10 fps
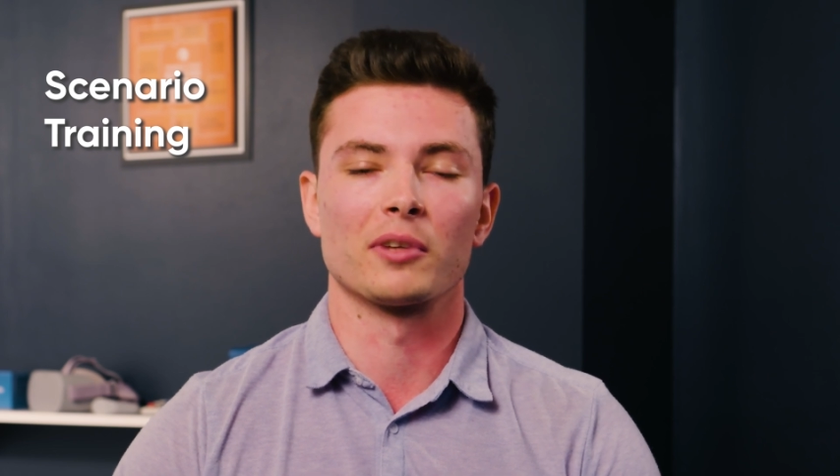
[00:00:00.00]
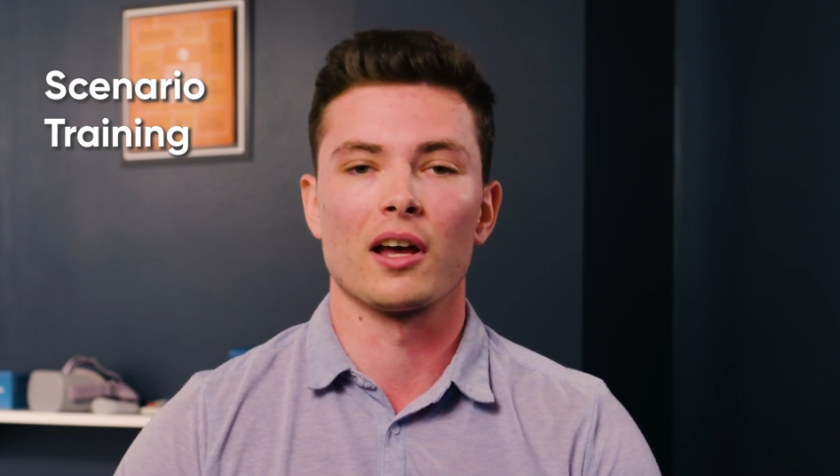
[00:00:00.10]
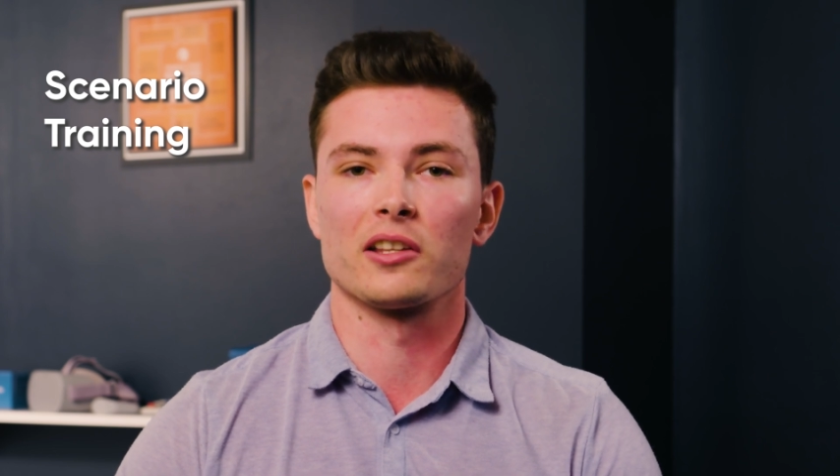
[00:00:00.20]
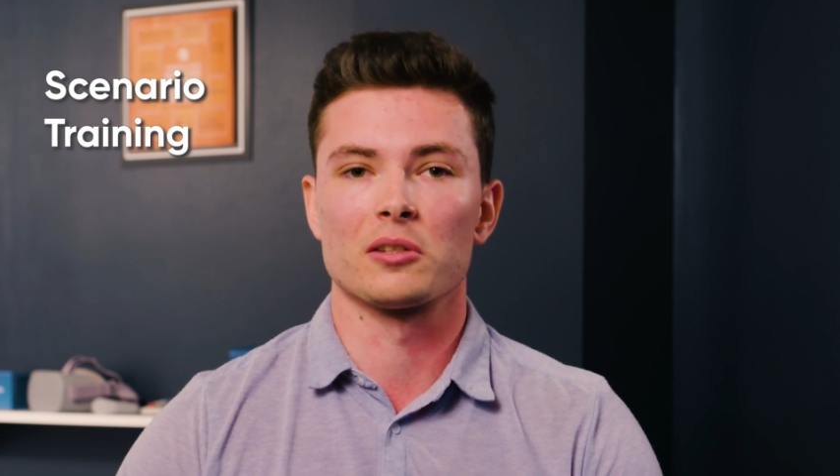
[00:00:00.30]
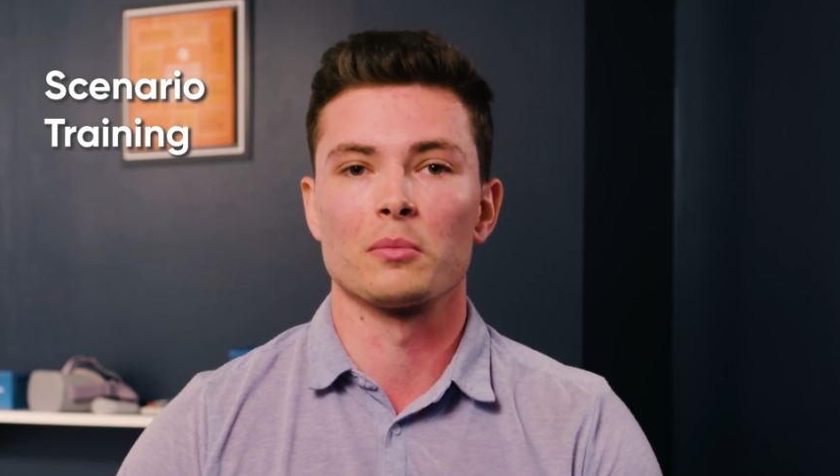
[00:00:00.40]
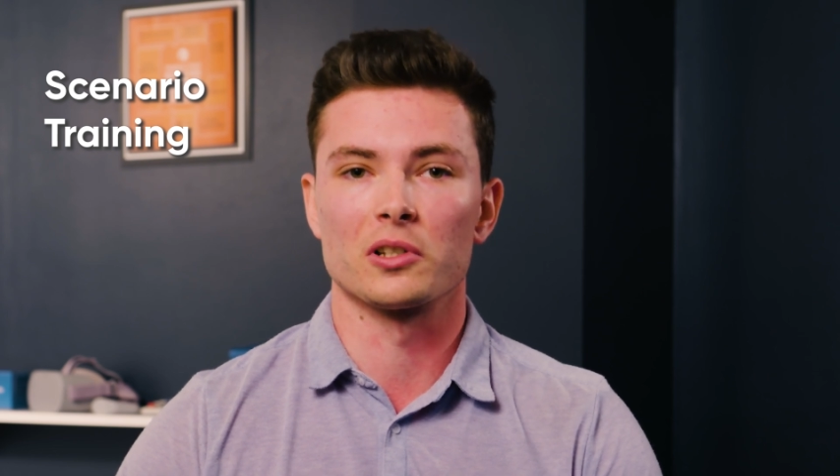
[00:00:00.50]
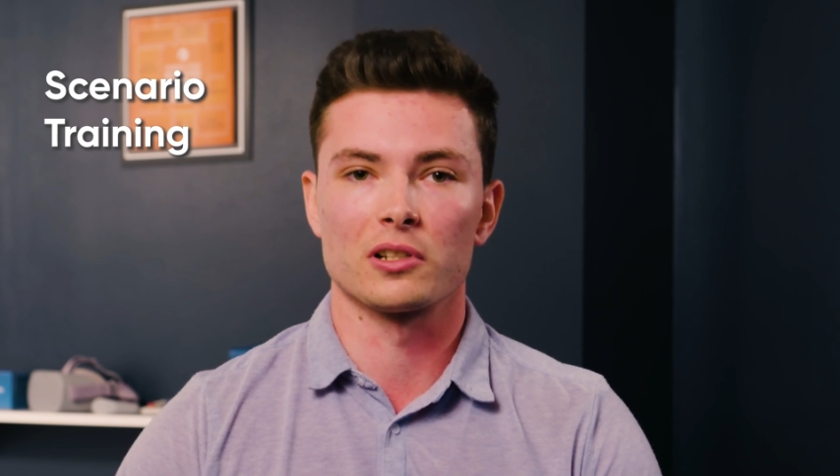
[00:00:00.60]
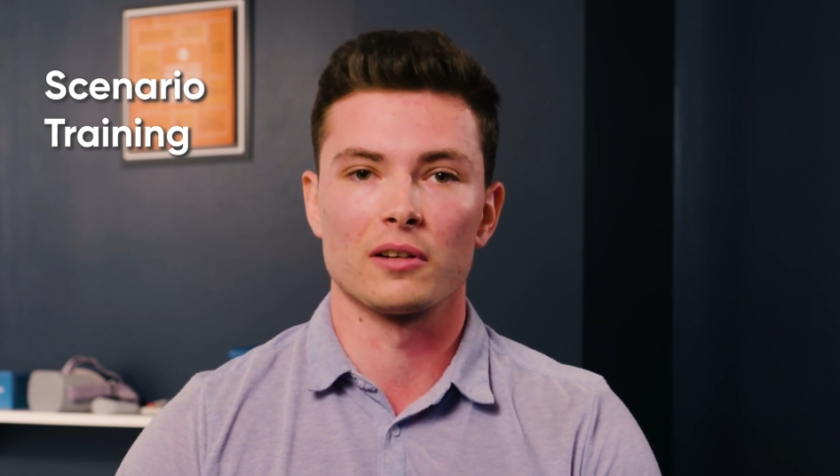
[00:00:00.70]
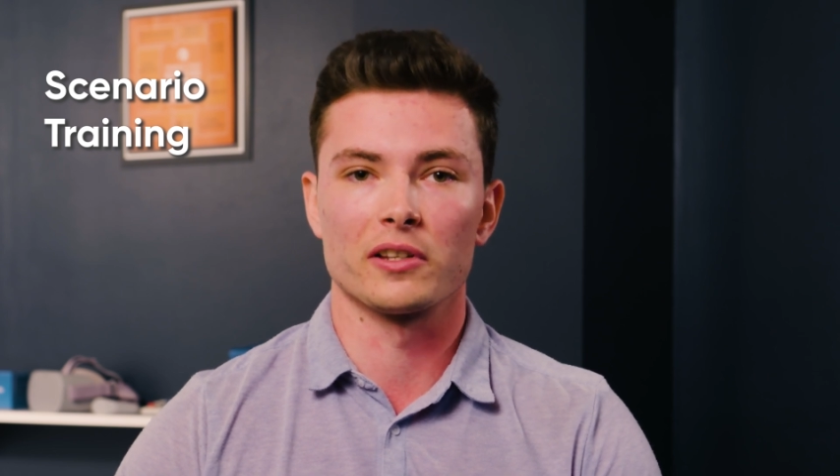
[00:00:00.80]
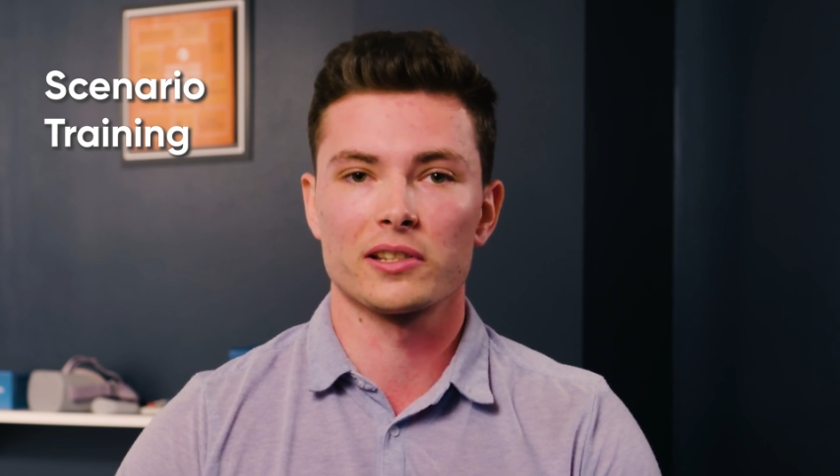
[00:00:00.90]
some customer
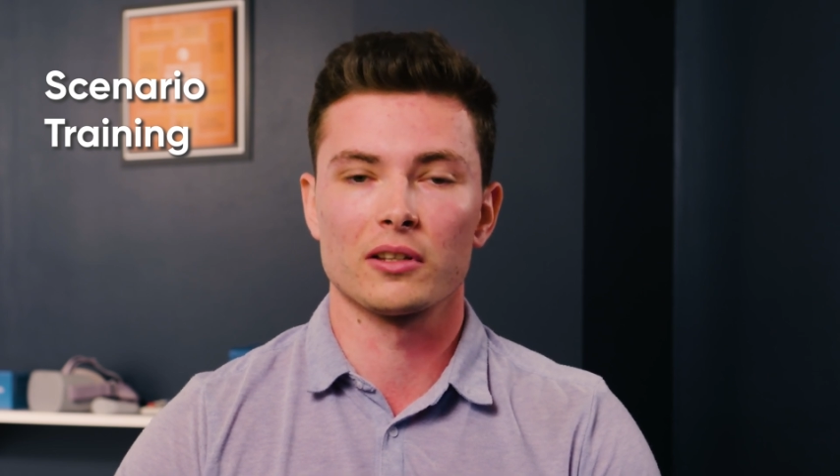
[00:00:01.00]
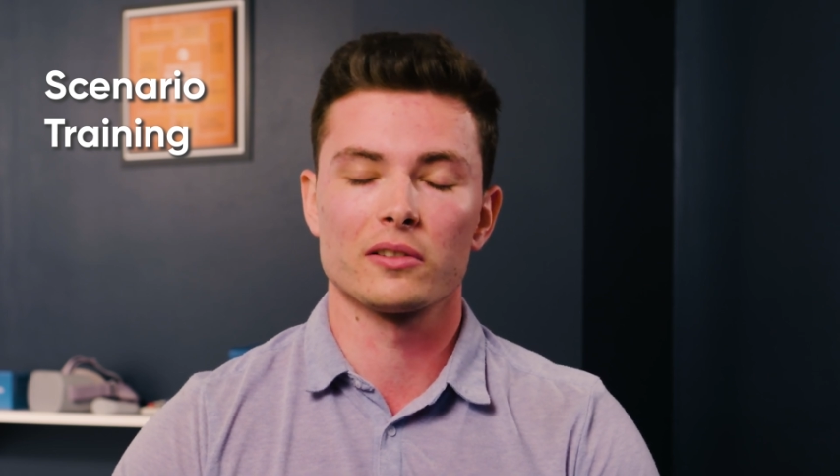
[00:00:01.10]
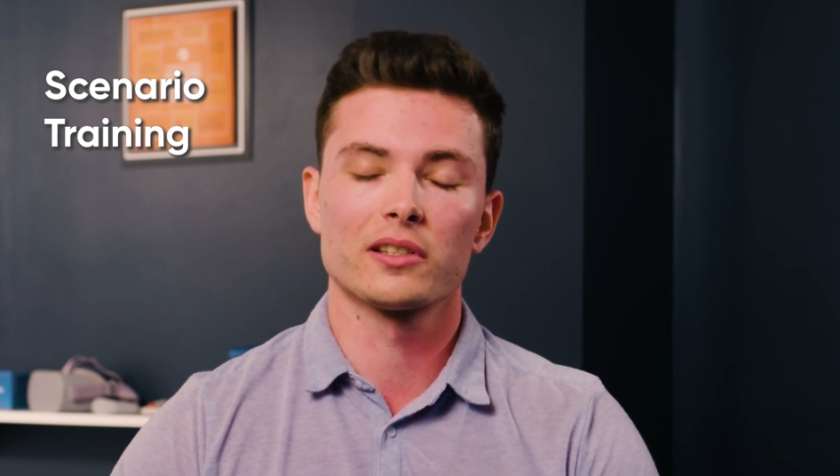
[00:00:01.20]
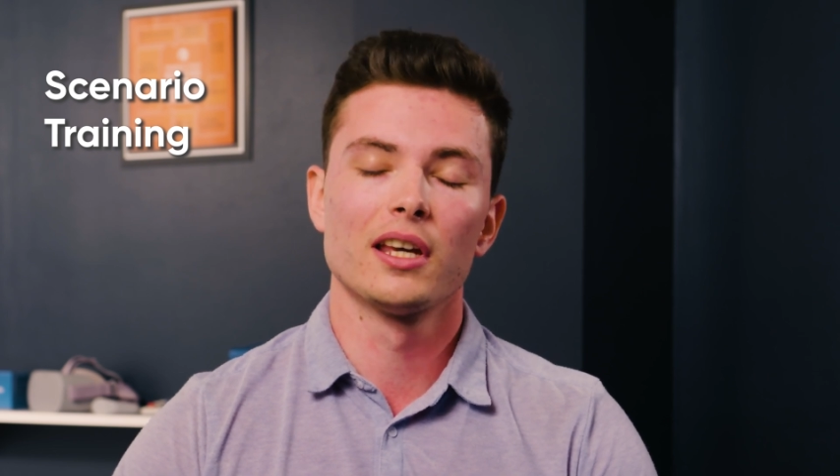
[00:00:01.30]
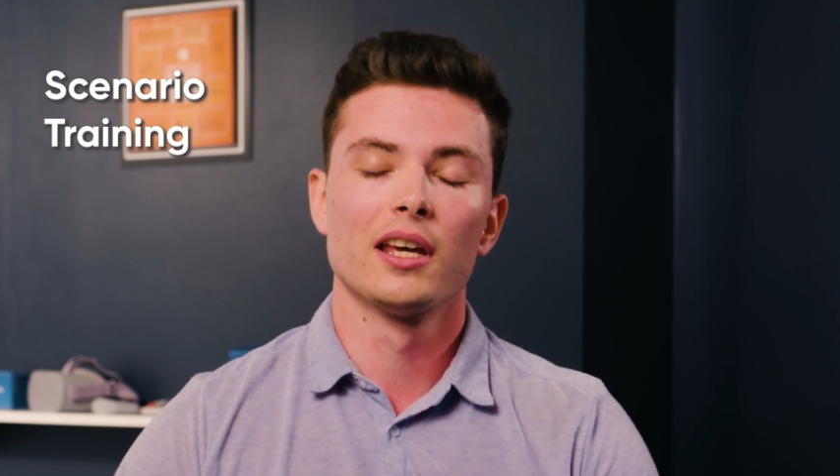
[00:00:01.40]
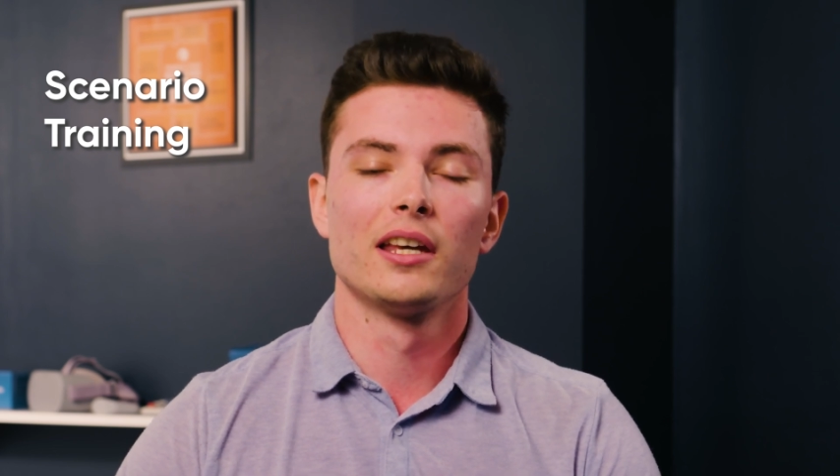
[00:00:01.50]
service skills.